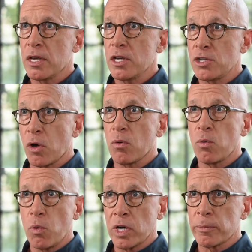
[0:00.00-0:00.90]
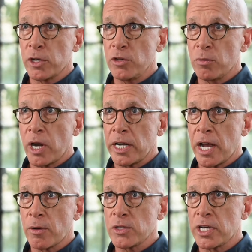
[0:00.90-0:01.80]
So what I'm going to do right
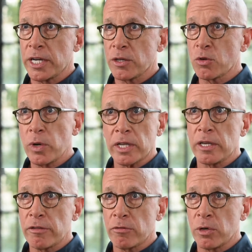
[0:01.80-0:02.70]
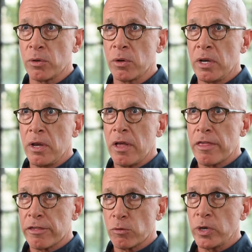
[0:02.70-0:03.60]
now is take you quickly through
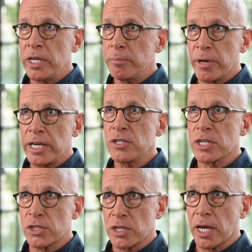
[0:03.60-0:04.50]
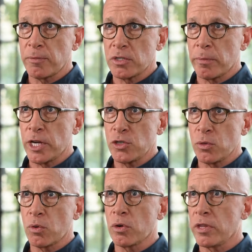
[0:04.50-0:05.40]
3 basic steps to make
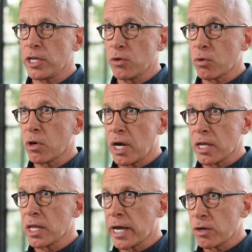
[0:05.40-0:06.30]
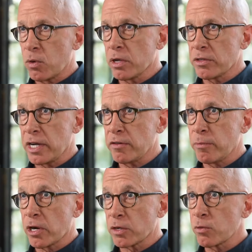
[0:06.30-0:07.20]
sure that your online qualitative
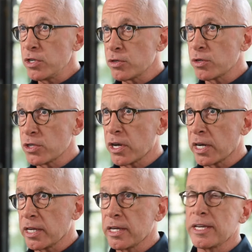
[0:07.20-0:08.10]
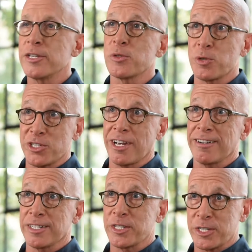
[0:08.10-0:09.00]
market research study is a
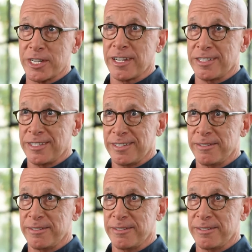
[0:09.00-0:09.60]
resounding success.